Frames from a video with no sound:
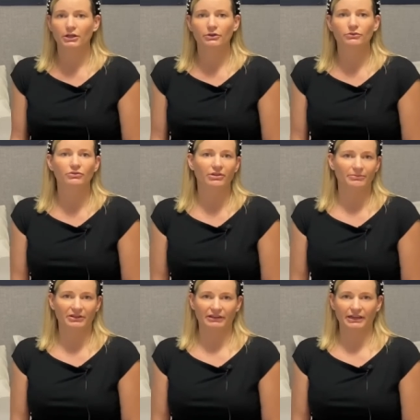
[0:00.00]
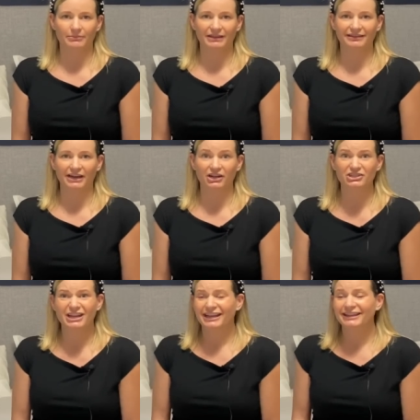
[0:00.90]
through something like a miscarriage,
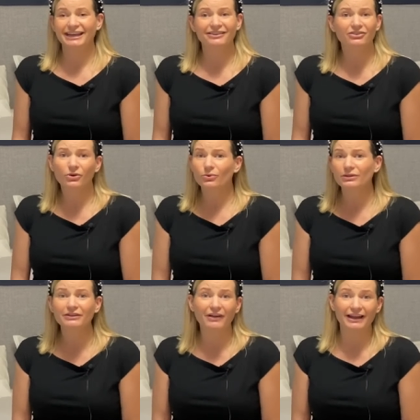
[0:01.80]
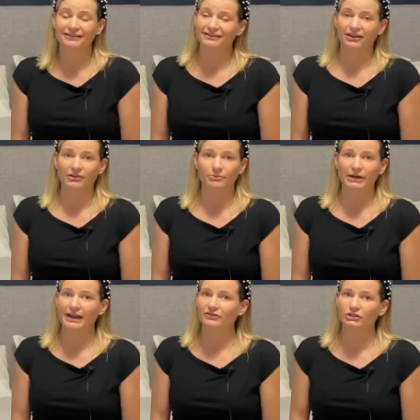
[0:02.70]
then it's totally fine to tell them
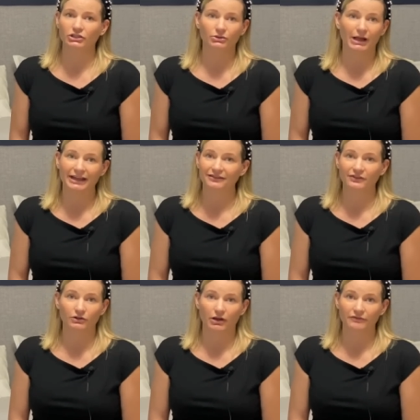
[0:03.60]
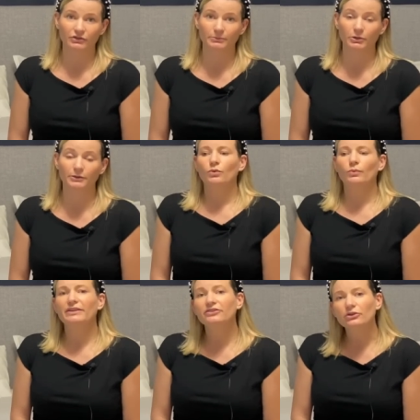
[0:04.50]
whenever you guys feel comfortable.
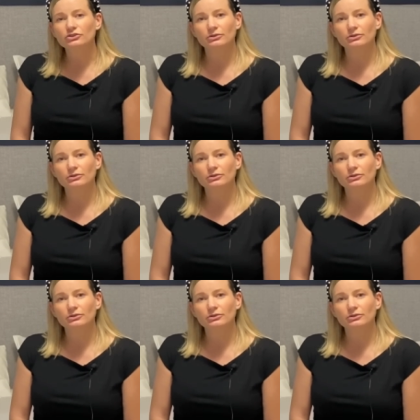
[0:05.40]
With social